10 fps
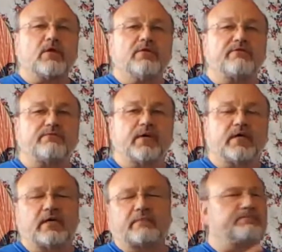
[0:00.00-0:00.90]

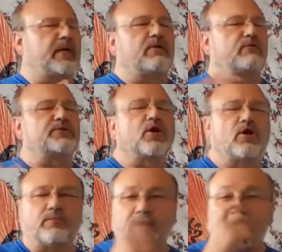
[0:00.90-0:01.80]
don't know what's
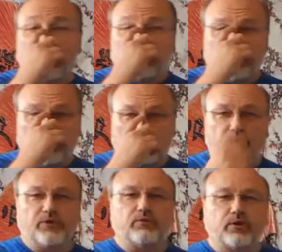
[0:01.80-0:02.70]
called, but you
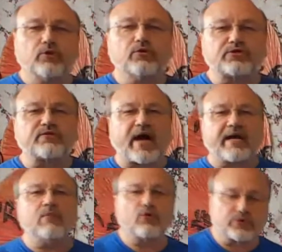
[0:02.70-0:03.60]
lose fine
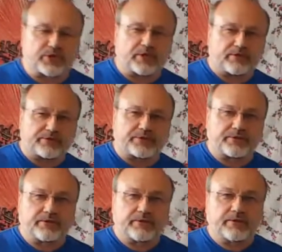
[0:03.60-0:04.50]
motor skills
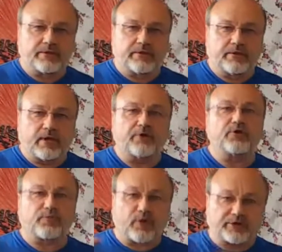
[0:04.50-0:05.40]

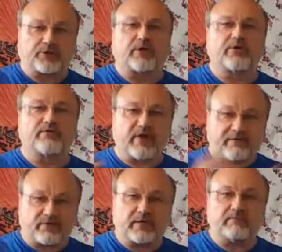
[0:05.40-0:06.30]
under pressure, under the
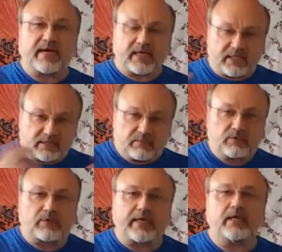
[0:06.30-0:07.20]
fight-flight mechanism,
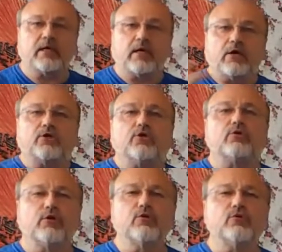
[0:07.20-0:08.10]
right? You
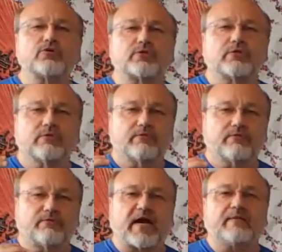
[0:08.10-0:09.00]
lose
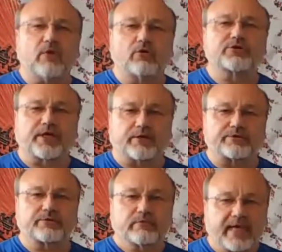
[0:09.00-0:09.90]
fine motor
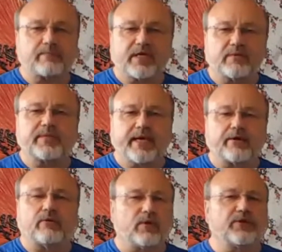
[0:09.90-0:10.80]
skills. Can't play the
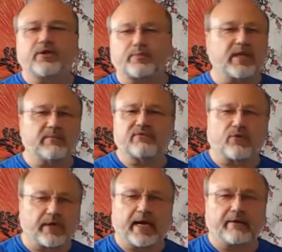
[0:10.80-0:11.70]
piano, whether you can play it
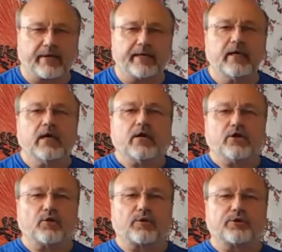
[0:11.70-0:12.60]
before or not, right?
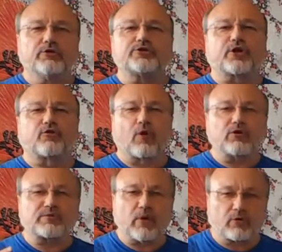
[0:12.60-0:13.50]
You're reduced to
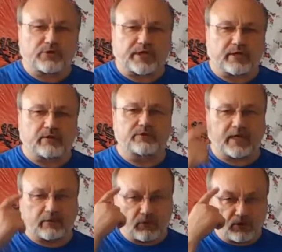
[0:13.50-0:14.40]
gross motor skills
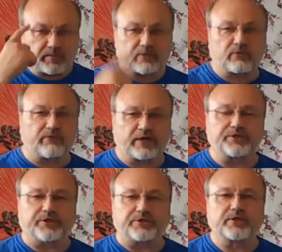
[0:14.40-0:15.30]
and gross mental
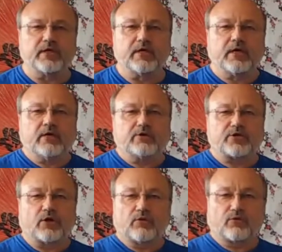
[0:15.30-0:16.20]
functions.
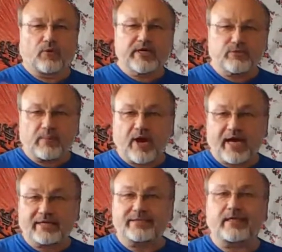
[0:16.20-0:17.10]
So the reason we
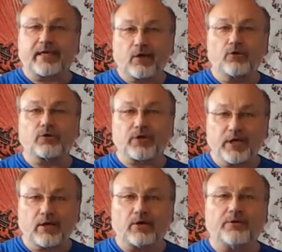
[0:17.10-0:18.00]
practice the Kihon no
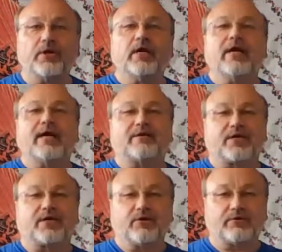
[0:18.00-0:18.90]
Kihon and the
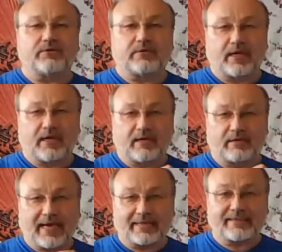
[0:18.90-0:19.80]
Kihon
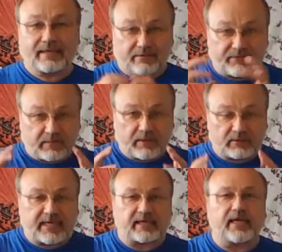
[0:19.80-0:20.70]
Gata, the fundamental
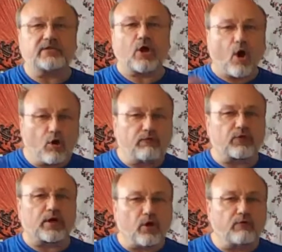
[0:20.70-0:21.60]
techniques,
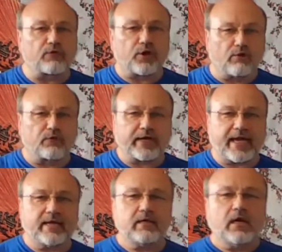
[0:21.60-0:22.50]
over and over and over
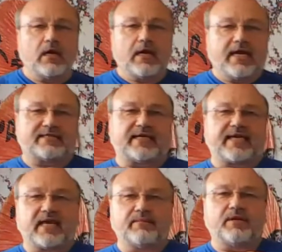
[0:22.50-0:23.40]
again, is to
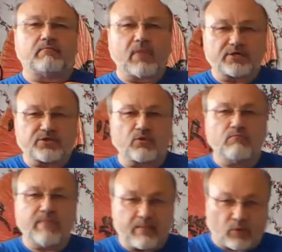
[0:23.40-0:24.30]
get them into muscle
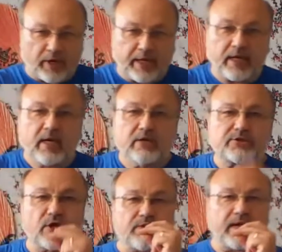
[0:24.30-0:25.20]
memory
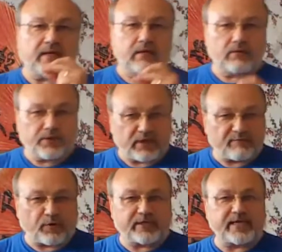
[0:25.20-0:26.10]
so that your
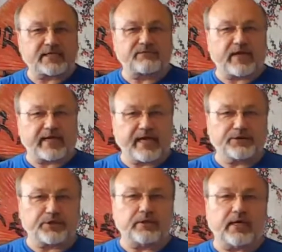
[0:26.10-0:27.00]
left brain takes a
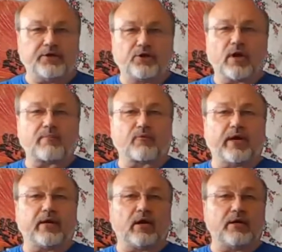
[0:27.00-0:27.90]
vacation and you're
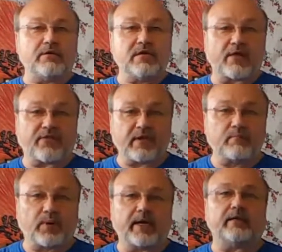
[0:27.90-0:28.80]
operating on nothing
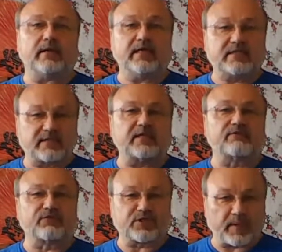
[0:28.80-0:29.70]
but
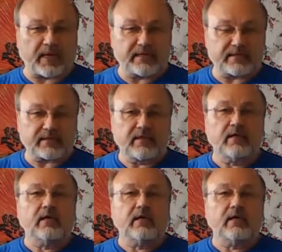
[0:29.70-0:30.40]
instinctive response.